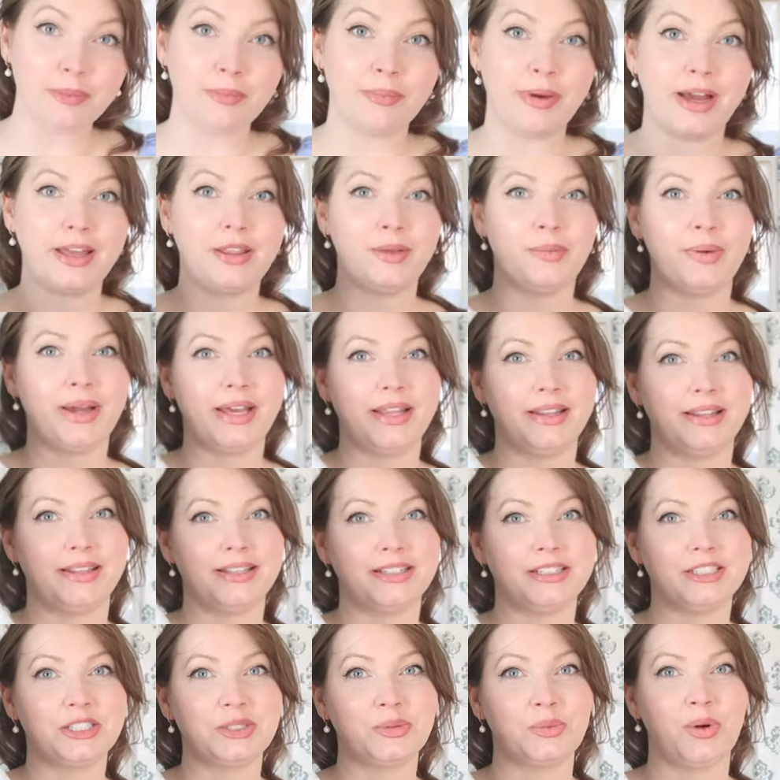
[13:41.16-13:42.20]
By the way,
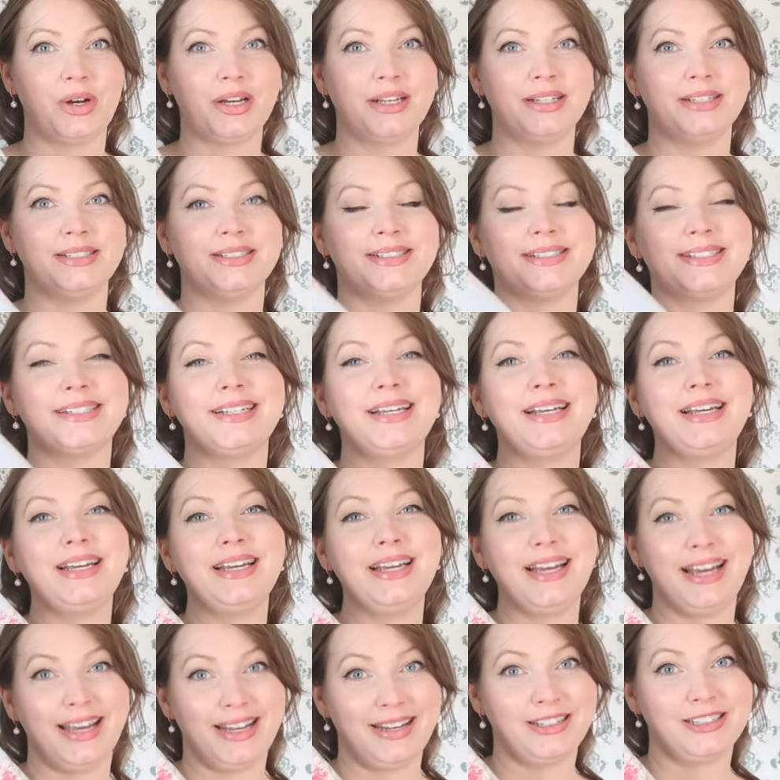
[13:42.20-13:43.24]
this was
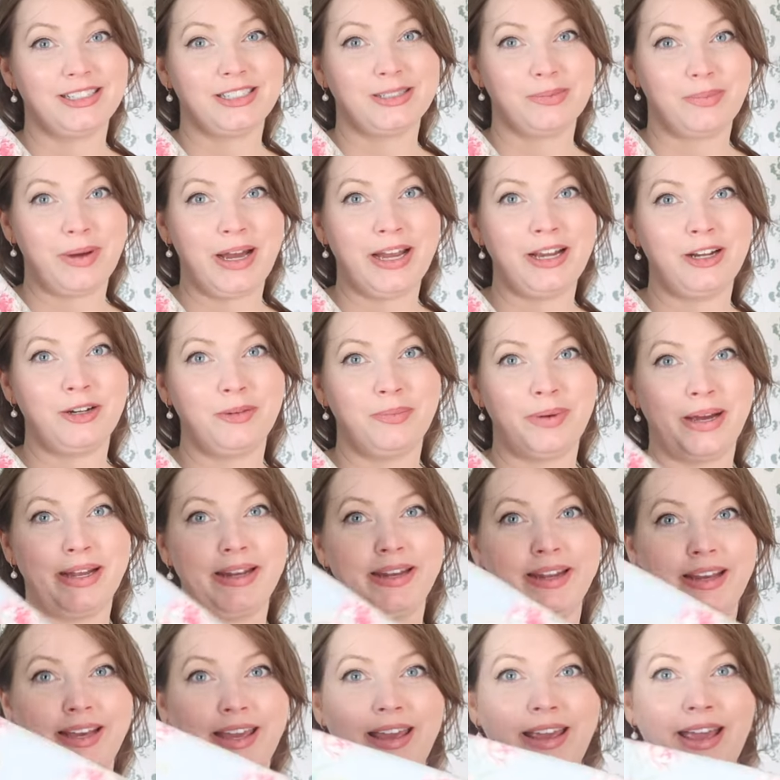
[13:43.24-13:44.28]
an Inspired by
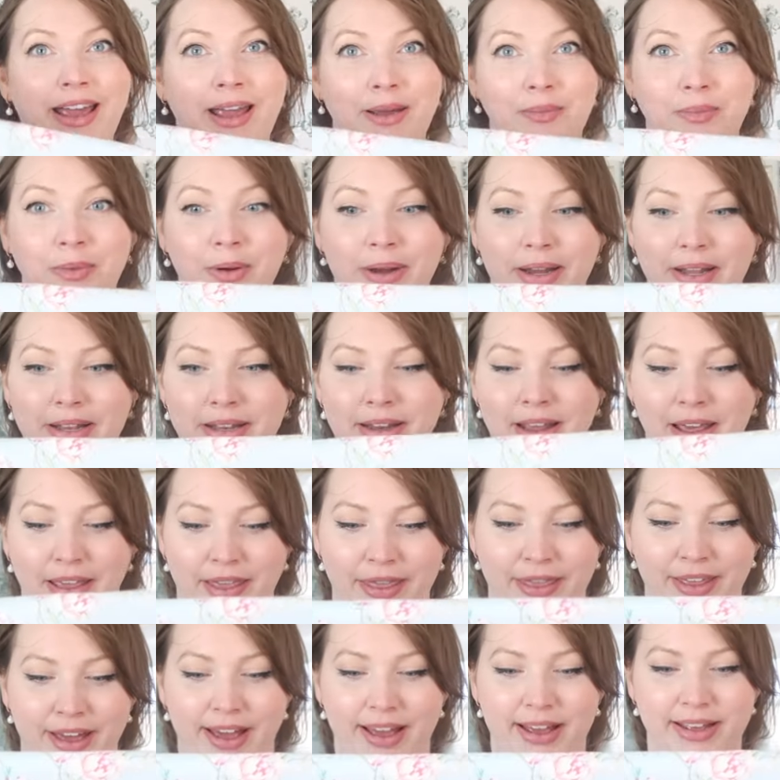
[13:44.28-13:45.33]
Nikki apron
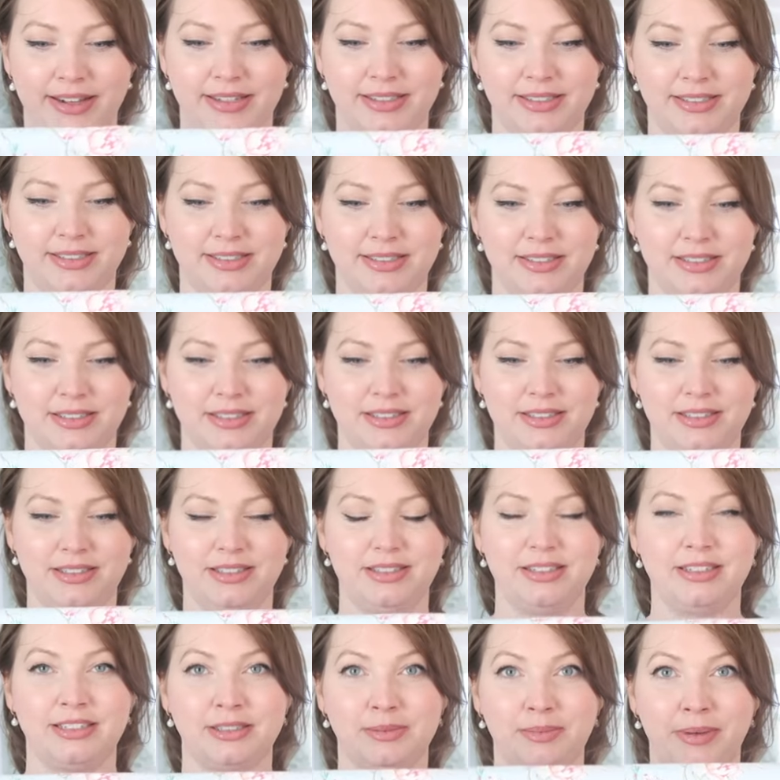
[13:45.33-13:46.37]
that
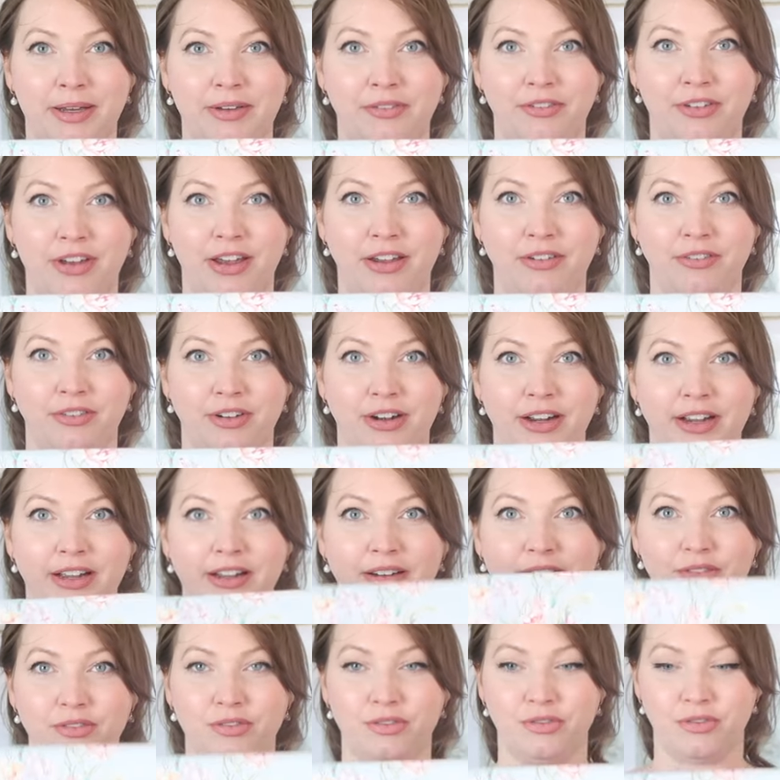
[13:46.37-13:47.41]
is my
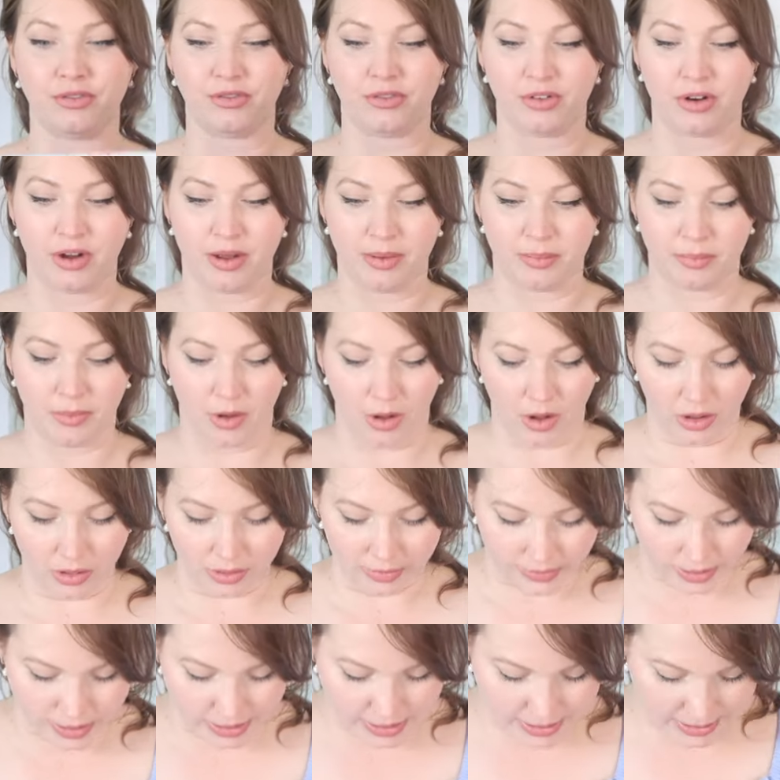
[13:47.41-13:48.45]
favorite from all
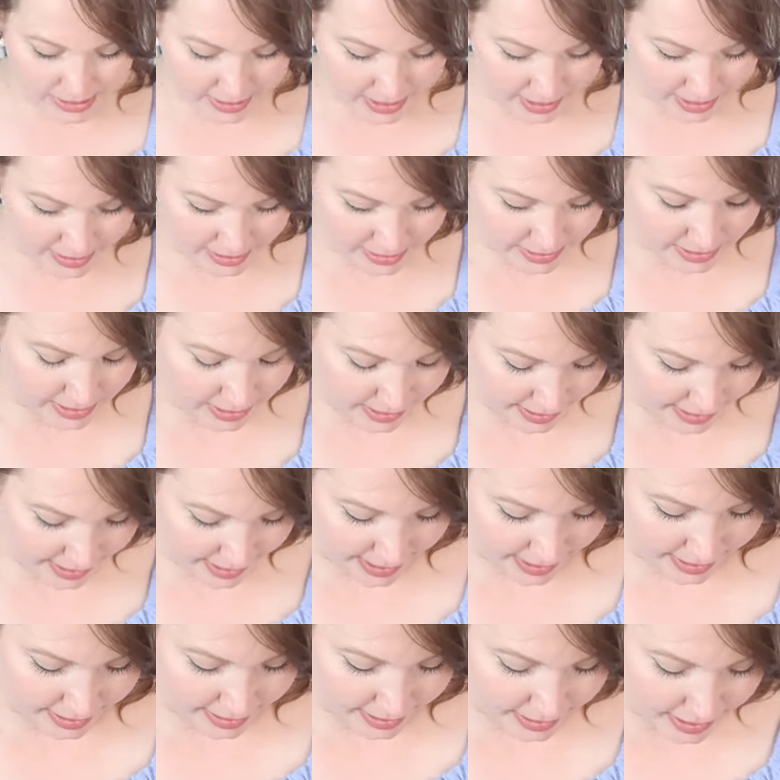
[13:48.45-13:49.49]
of the designs that I
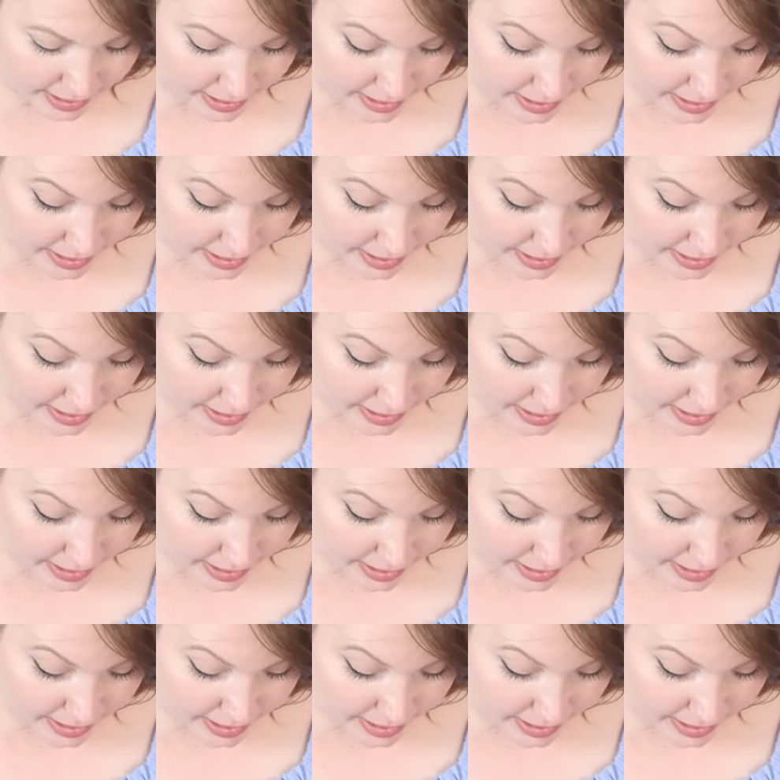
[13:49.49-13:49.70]
had.